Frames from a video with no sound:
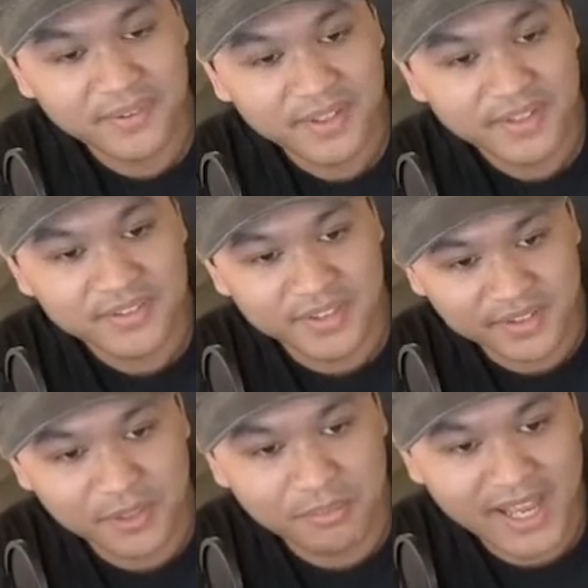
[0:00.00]

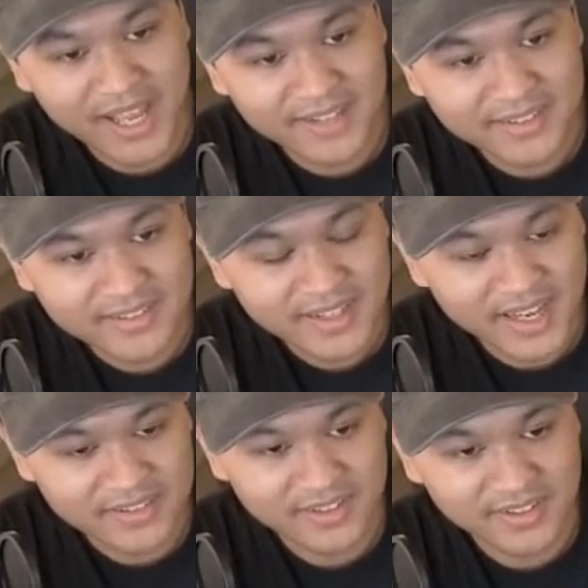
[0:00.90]
signal bands
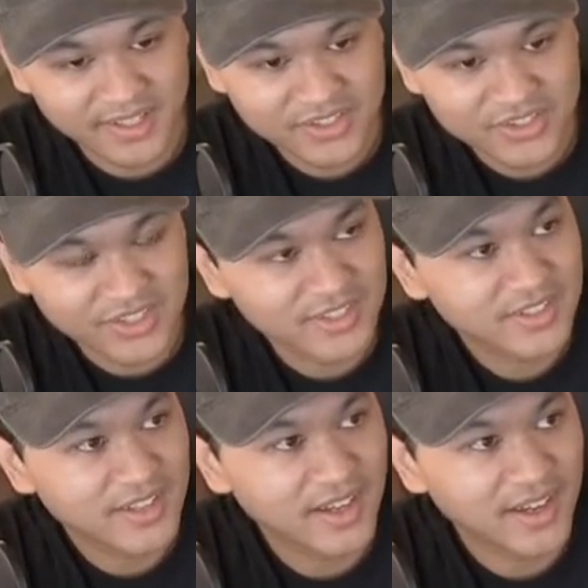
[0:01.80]
as a collection
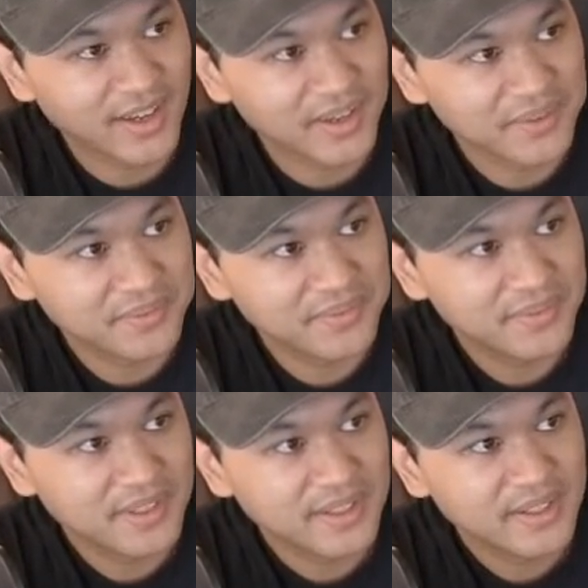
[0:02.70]
of
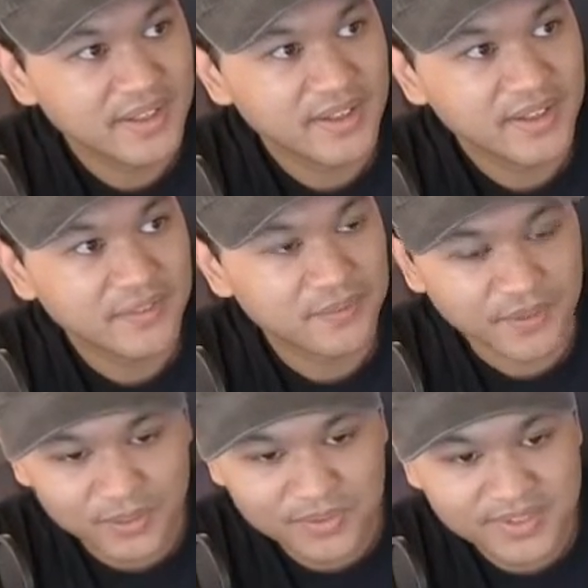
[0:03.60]

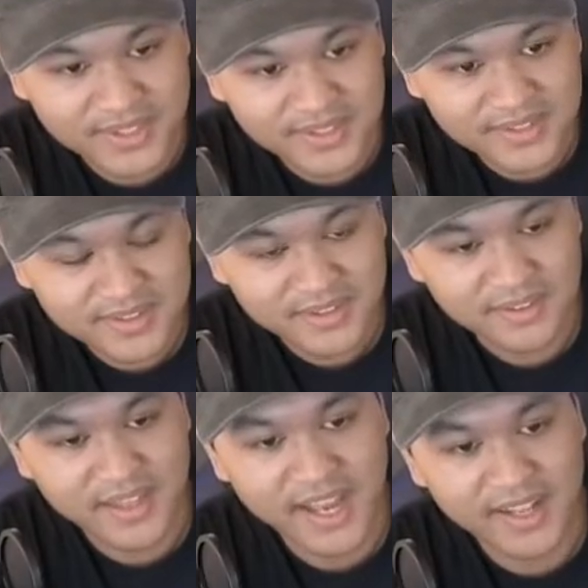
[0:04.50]
frequencies
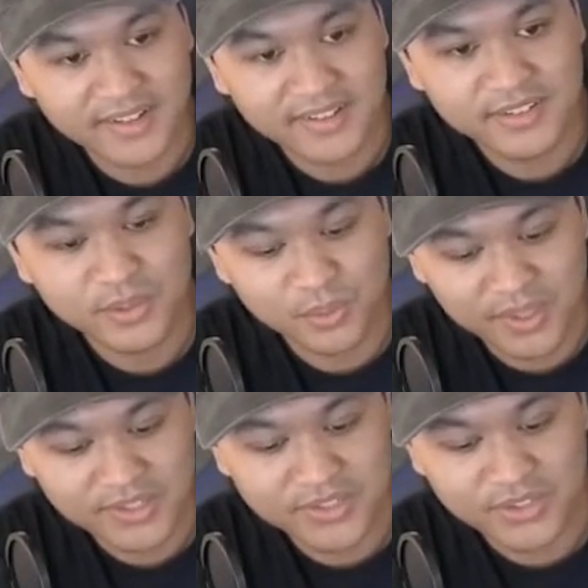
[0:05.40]
that to
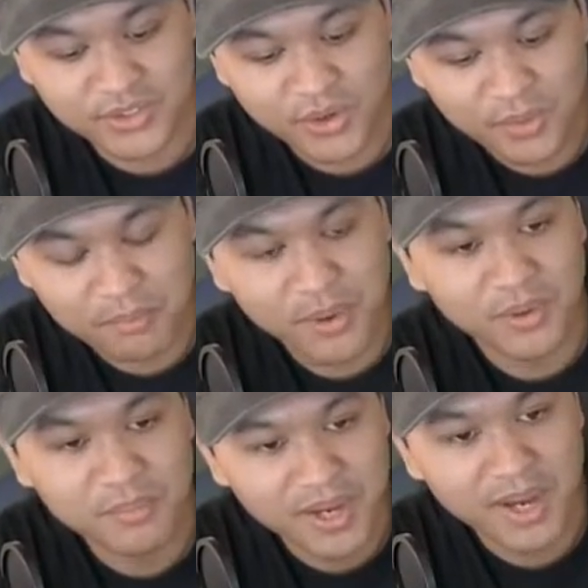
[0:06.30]
which your
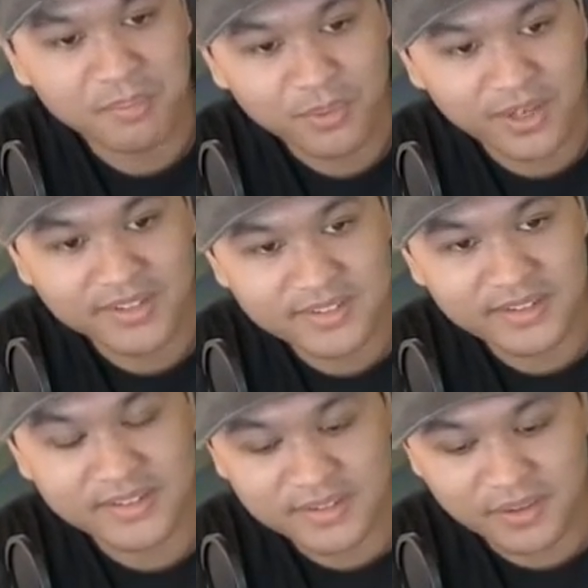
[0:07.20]
modem operates
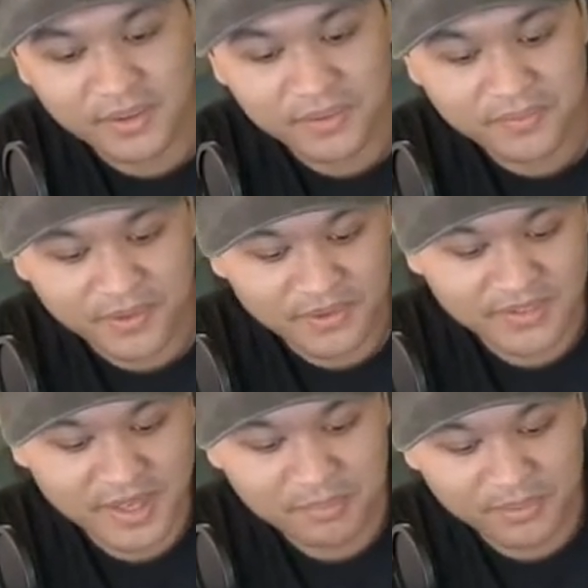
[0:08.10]
in. So for
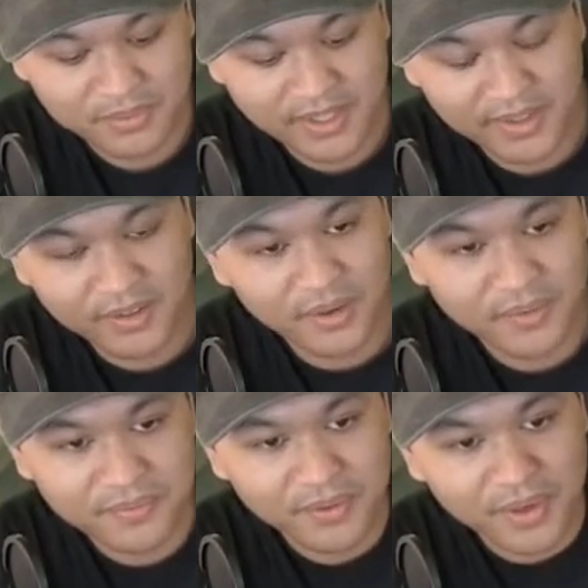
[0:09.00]
example, they go
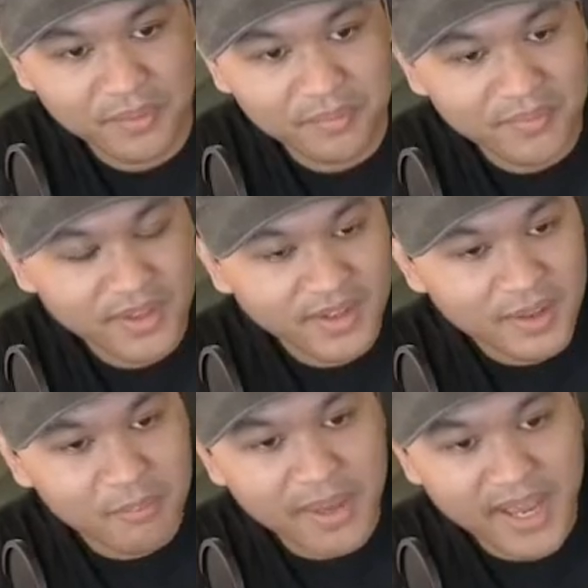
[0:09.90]
from
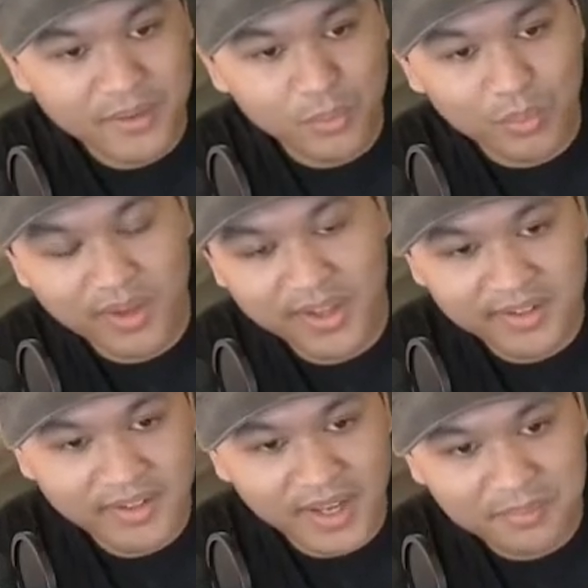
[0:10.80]
band
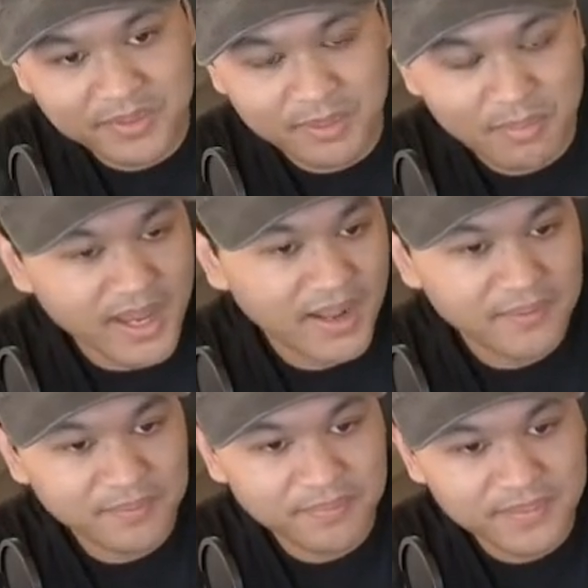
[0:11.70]
1 up to band
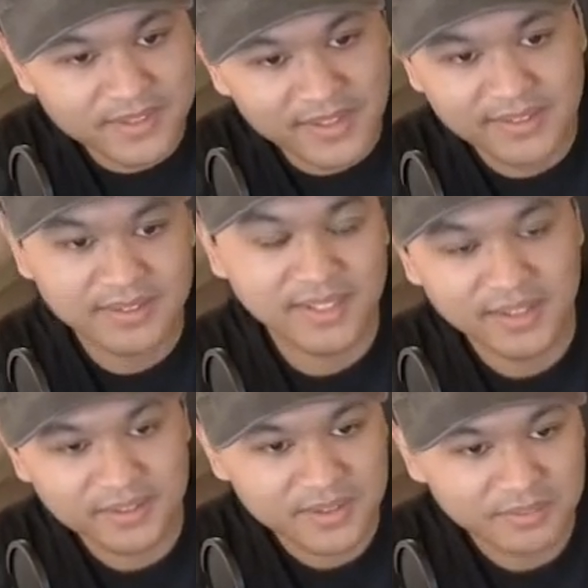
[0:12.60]
60
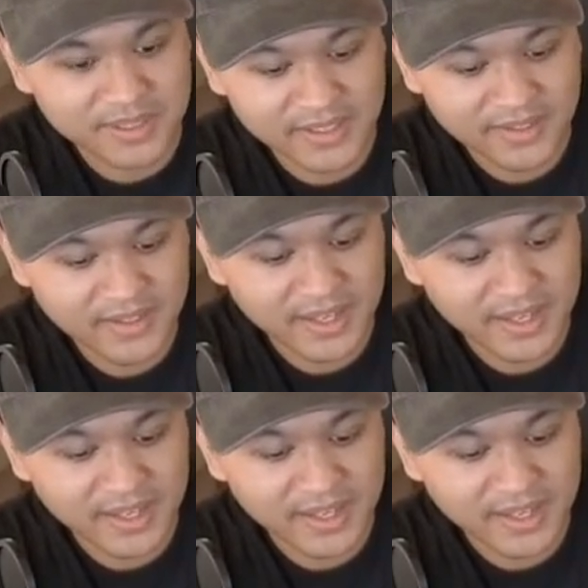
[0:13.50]
or something like that.